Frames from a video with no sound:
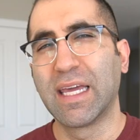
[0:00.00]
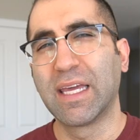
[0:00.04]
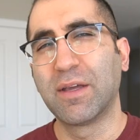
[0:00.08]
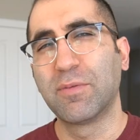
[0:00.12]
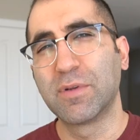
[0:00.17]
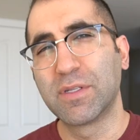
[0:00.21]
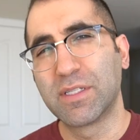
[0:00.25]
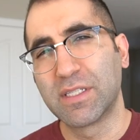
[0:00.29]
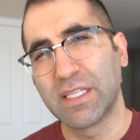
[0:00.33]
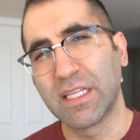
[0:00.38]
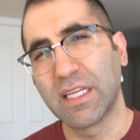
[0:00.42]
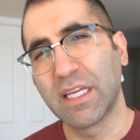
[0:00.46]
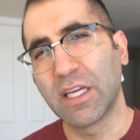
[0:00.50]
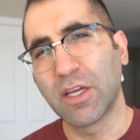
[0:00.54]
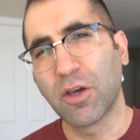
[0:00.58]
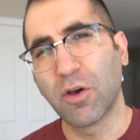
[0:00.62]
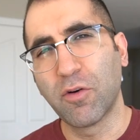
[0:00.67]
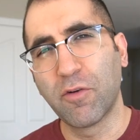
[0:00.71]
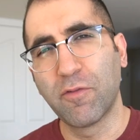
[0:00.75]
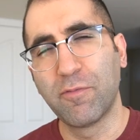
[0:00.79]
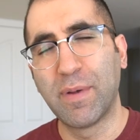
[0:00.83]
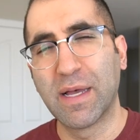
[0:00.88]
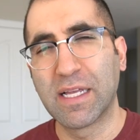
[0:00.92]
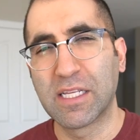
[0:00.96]
He was CEO
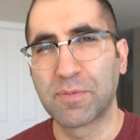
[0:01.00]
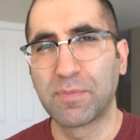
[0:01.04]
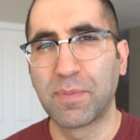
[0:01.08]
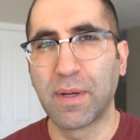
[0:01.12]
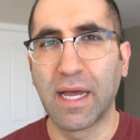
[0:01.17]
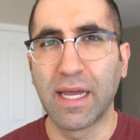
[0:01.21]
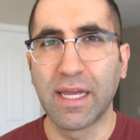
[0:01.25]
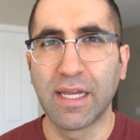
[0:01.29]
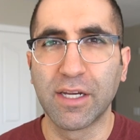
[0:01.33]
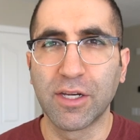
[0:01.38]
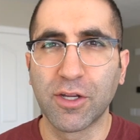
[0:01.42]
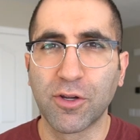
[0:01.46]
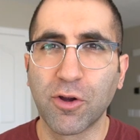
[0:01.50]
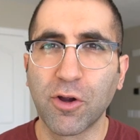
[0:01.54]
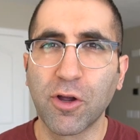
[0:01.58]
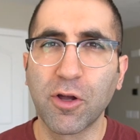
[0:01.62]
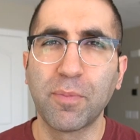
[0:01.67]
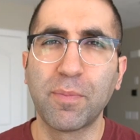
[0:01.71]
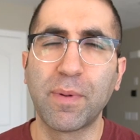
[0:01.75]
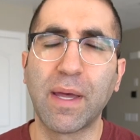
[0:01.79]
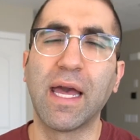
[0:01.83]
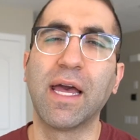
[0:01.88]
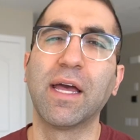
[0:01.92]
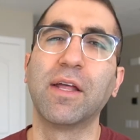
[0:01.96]
of Best Buy in
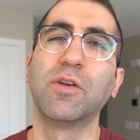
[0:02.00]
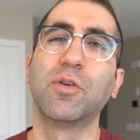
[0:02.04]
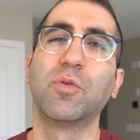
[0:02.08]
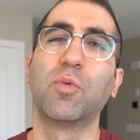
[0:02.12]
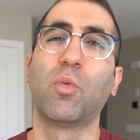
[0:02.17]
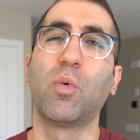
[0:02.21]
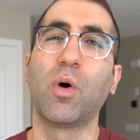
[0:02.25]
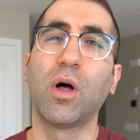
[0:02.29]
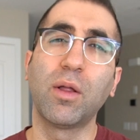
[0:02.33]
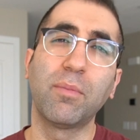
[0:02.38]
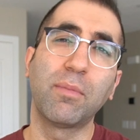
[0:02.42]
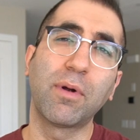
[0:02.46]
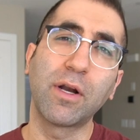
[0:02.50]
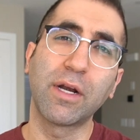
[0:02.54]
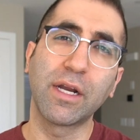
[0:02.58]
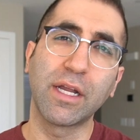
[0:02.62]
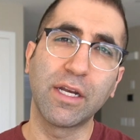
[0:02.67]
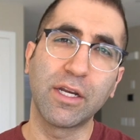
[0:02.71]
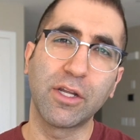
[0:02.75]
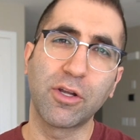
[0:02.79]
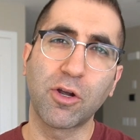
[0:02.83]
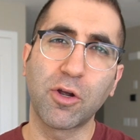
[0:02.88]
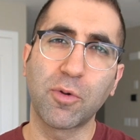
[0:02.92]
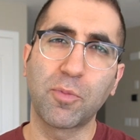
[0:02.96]
Europe and Walmart
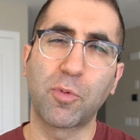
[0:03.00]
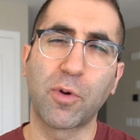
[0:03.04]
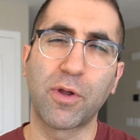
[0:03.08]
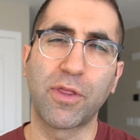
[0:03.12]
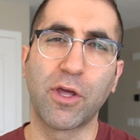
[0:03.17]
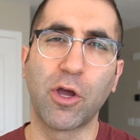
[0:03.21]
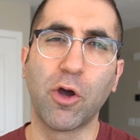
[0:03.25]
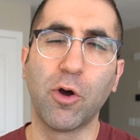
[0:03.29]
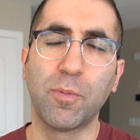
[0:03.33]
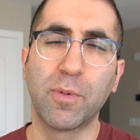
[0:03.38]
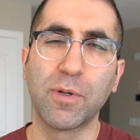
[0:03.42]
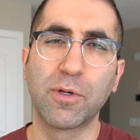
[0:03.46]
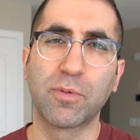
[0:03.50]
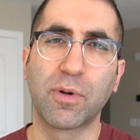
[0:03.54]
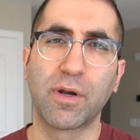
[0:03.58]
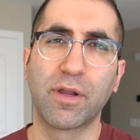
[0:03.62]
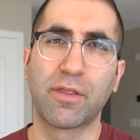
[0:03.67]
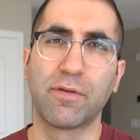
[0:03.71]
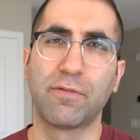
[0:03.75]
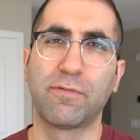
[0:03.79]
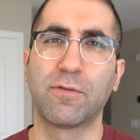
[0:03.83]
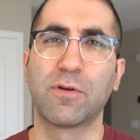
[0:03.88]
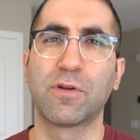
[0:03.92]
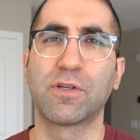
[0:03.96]
in Europe, where they opened one of
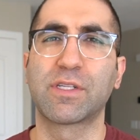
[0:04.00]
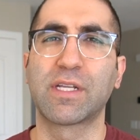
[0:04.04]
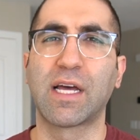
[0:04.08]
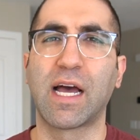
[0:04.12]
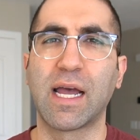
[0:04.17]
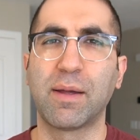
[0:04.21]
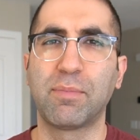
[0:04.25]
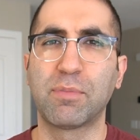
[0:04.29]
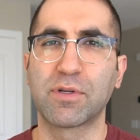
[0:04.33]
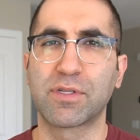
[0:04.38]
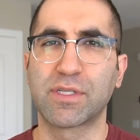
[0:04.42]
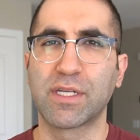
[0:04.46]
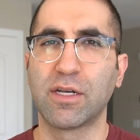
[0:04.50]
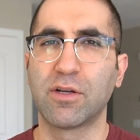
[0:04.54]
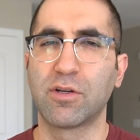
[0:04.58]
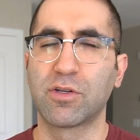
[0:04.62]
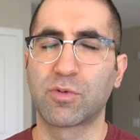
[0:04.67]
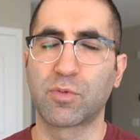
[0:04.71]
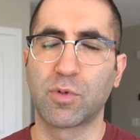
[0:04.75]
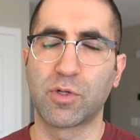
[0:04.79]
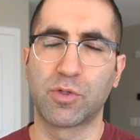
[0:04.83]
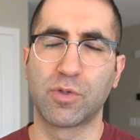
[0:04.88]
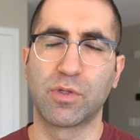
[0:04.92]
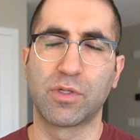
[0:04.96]
the first
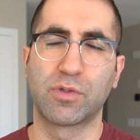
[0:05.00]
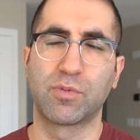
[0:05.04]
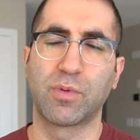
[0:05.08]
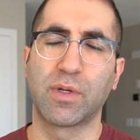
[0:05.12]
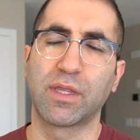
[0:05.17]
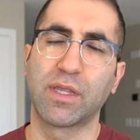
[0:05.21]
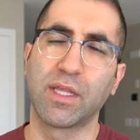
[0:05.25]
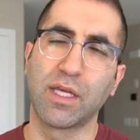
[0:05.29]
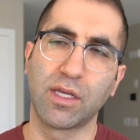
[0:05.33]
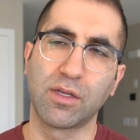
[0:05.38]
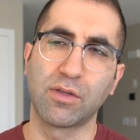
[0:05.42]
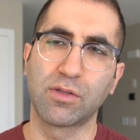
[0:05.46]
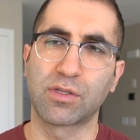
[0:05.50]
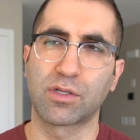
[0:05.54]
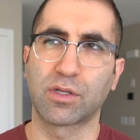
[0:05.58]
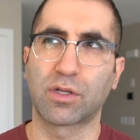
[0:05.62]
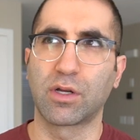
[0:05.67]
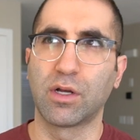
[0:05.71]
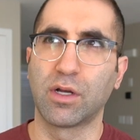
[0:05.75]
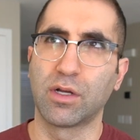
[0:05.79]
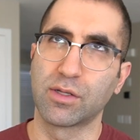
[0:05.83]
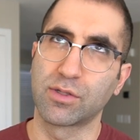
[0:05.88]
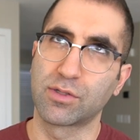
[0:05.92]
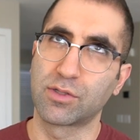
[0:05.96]
hypercenters, which was what they used to
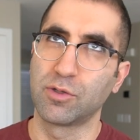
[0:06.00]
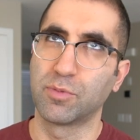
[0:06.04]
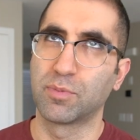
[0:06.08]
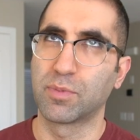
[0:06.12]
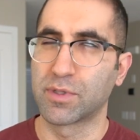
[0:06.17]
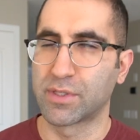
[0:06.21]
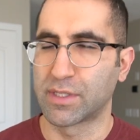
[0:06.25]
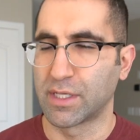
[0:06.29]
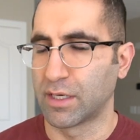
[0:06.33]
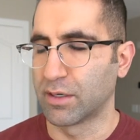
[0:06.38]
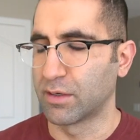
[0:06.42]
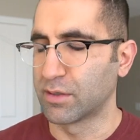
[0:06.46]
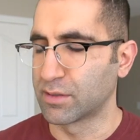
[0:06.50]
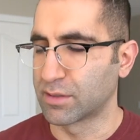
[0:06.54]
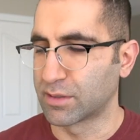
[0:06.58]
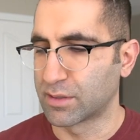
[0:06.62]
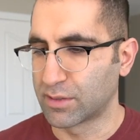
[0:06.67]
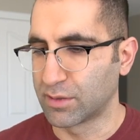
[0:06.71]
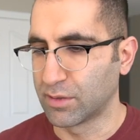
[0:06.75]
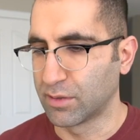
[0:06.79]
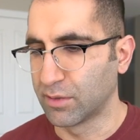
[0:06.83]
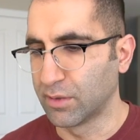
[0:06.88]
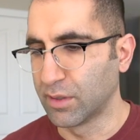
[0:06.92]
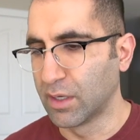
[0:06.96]
call supercenters.
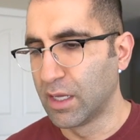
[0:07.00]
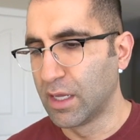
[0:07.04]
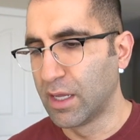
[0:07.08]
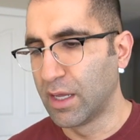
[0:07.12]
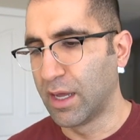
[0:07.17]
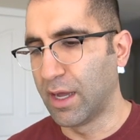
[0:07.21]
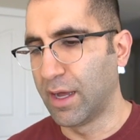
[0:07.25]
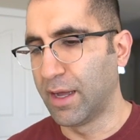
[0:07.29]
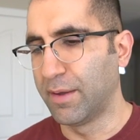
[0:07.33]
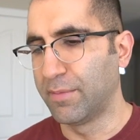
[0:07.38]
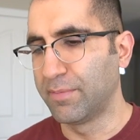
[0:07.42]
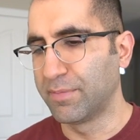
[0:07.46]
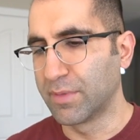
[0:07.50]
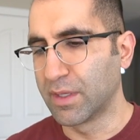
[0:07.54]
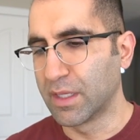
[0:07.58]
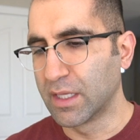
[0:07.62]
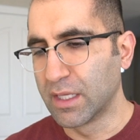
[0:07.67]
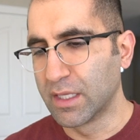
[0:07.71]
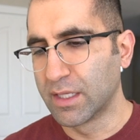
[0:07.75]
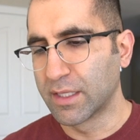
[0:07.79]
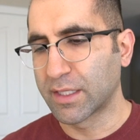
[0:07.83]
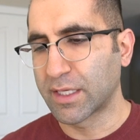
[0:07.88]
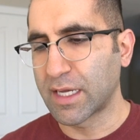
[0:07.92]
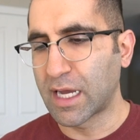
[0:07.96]
So
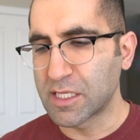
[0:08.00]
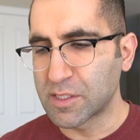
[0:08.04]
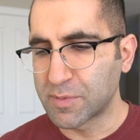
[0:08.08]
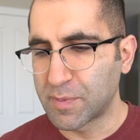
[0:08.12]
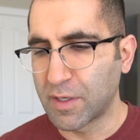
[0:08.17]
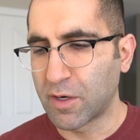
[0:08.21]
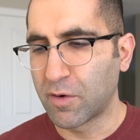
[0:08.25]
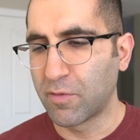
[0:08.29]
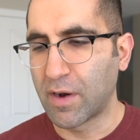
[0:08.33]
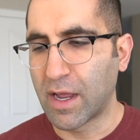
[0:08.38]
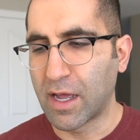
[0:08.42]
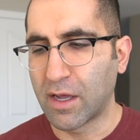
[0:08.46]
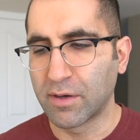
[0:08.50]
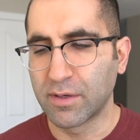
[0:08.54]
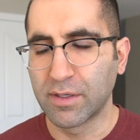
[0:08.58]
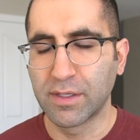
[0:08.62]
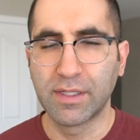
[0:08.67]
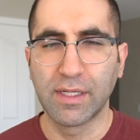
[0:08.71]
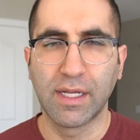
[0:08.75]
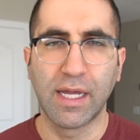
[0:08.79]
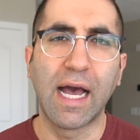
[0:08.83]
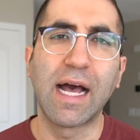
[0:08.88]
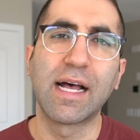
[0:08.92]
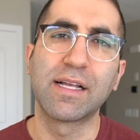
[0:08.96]
the guy's been around,
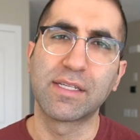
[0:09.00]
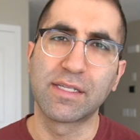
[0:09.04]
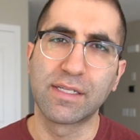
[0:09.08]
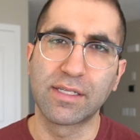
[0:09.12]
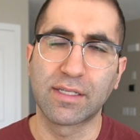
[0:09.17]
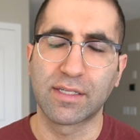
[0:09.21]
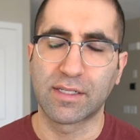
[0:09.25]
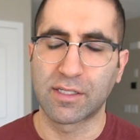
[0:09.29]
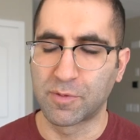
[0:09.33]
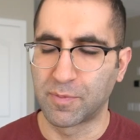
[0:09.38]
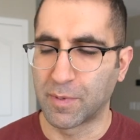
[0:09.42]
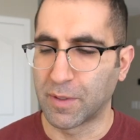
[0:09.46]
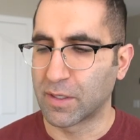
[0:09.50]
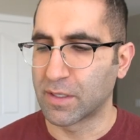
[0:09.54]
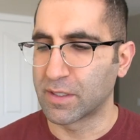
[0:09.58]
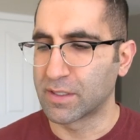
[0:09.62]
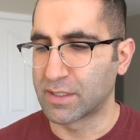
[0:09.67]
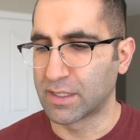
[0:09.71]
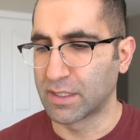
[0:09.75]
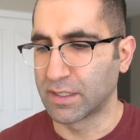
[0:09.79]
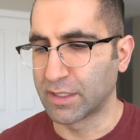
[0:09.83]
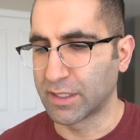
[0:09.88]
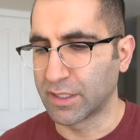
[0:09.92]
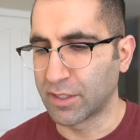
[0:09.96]
has his
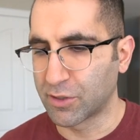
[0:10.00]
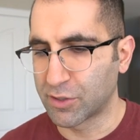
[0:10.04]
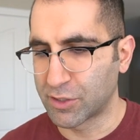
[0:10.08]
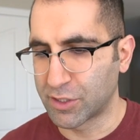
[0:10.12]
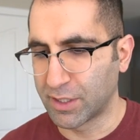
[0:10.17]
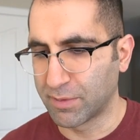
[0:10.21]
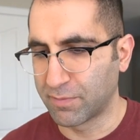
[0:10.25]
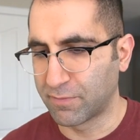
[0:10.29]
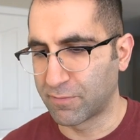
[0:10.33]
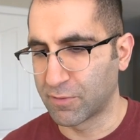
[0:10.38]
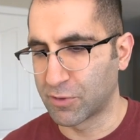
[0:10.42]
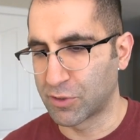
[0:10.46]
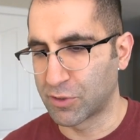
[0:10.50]
experience in leadership for